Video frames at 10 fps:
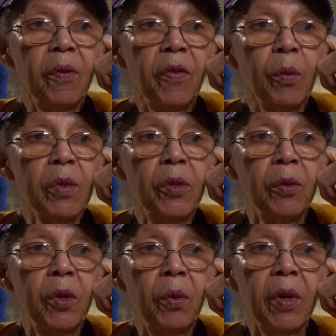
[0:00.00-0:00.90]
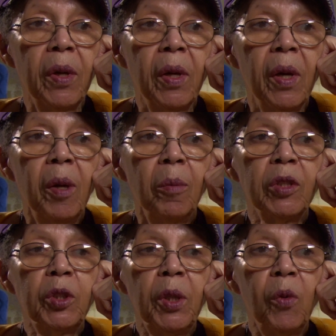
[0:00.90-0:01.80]
or if it was her duty,
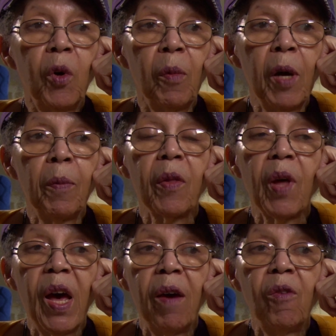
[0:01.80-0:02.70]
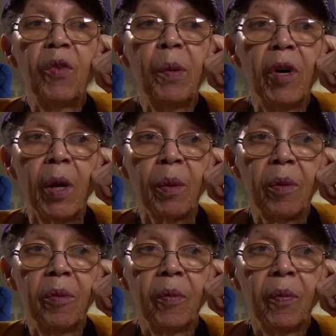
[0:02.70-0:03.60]
but she wrote my mother every
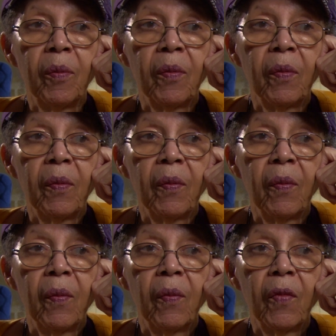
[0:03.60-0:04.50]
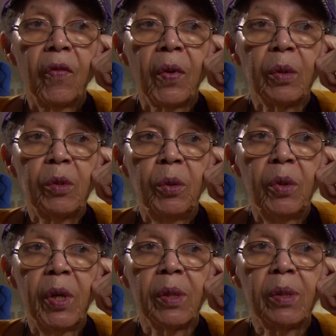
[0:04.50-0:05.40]
month for the 2
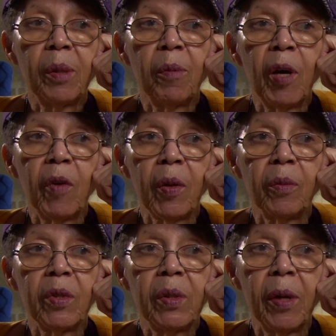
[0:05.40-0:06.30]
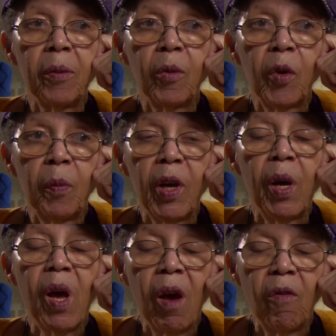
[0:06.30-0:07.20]
years that my mother was there with
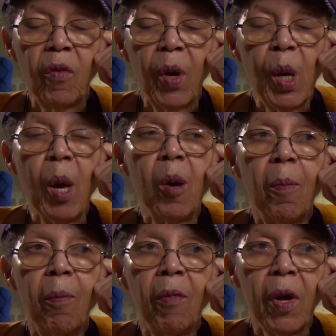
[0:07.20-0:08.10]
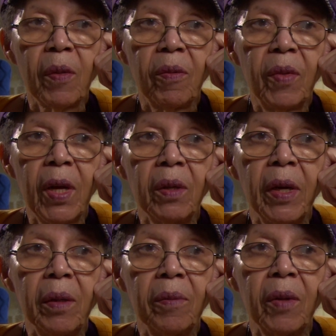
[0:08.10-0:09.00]
me. Every month that
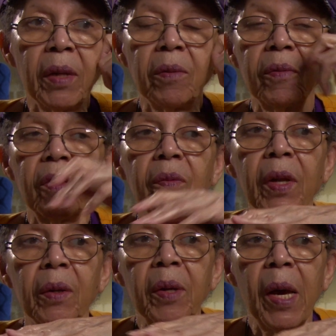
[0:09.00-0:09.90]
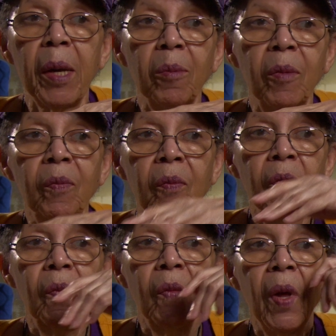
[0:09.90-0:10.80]
letter came.
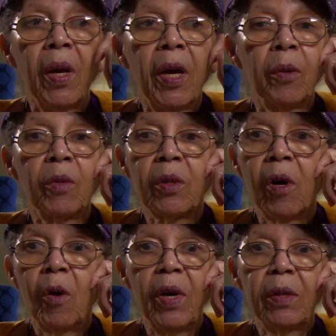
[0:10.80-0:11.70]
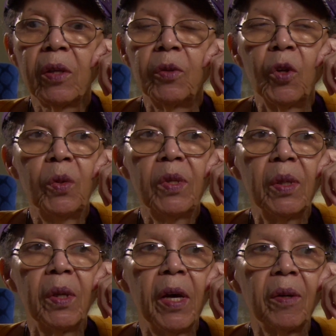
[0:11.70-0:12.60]
And it was always a
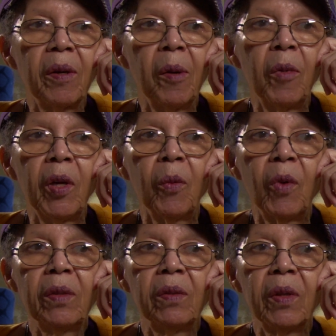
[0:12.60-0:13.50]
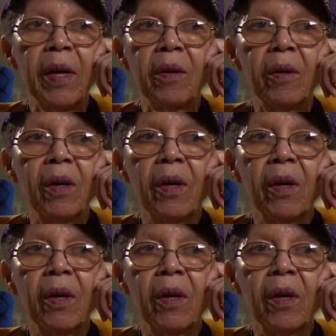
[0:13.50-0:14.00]
newsy letter. I mean, it wasn't like